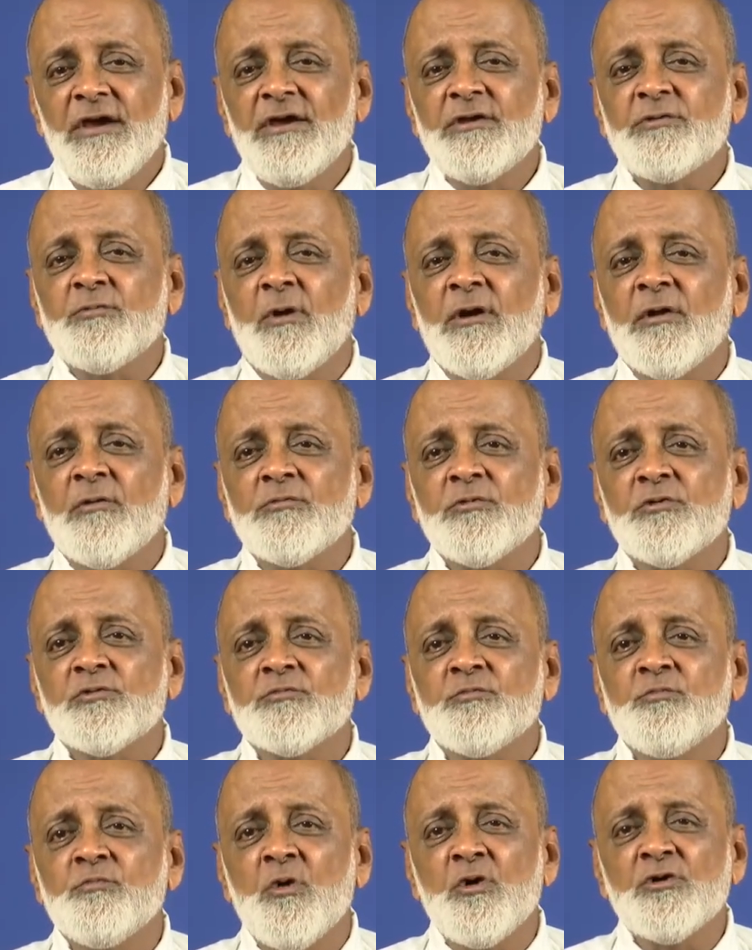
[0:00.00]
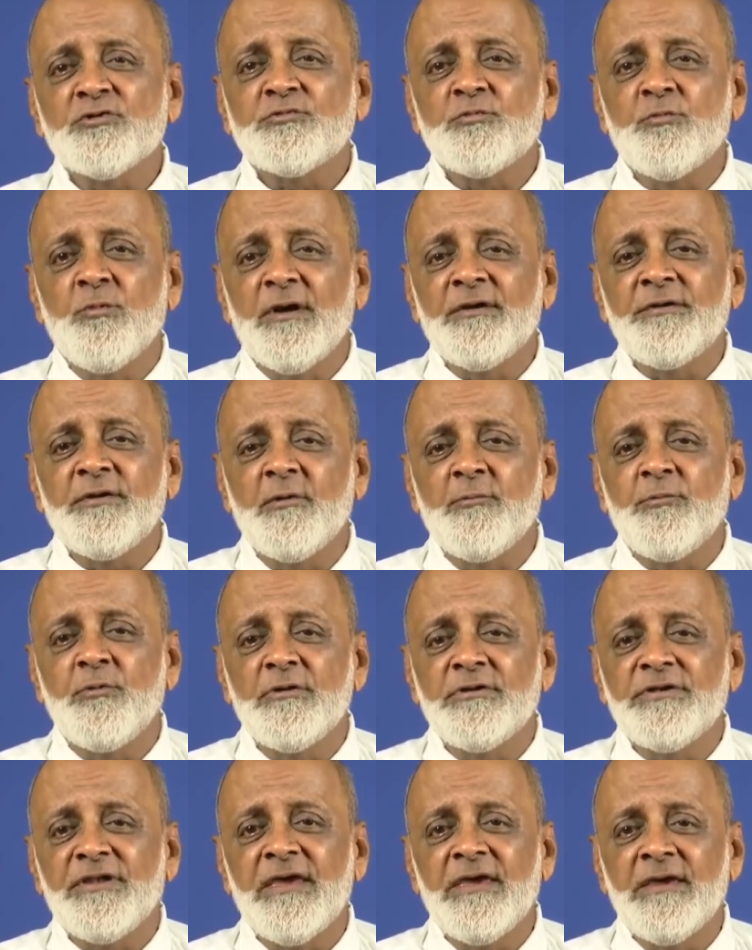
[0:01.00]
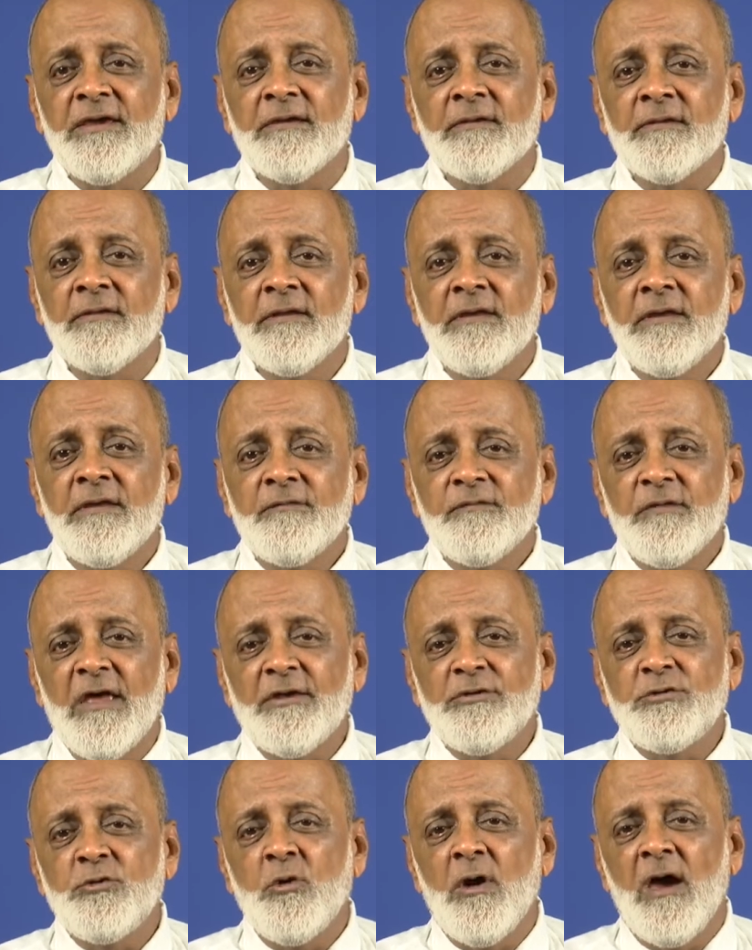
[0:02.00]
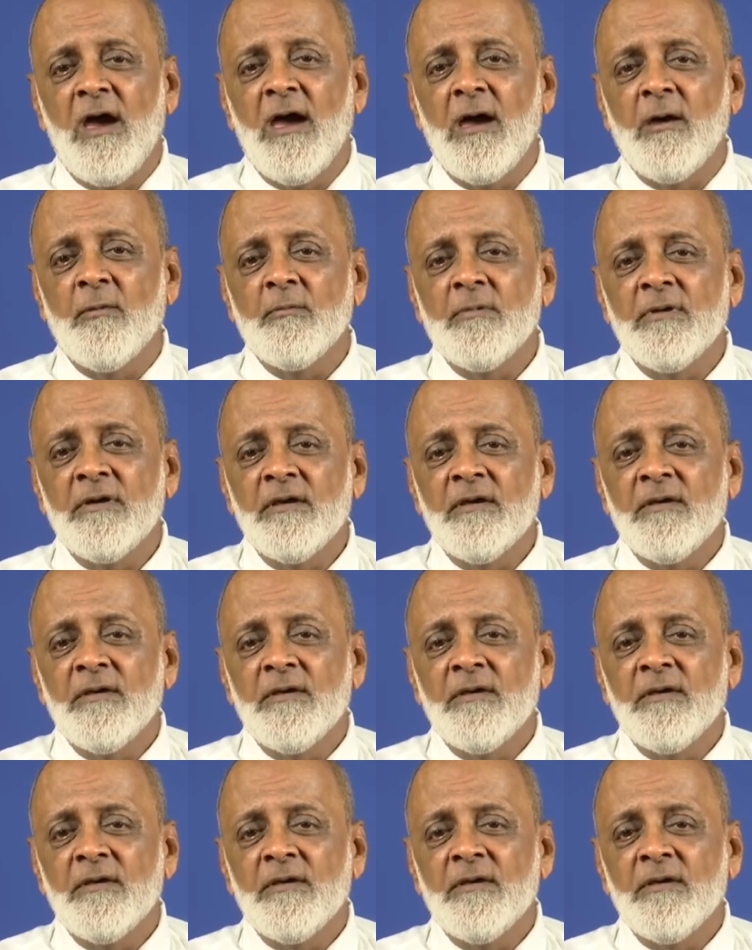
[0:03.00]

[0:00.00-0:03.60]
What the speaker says: It's one of those most wonderful things that you have.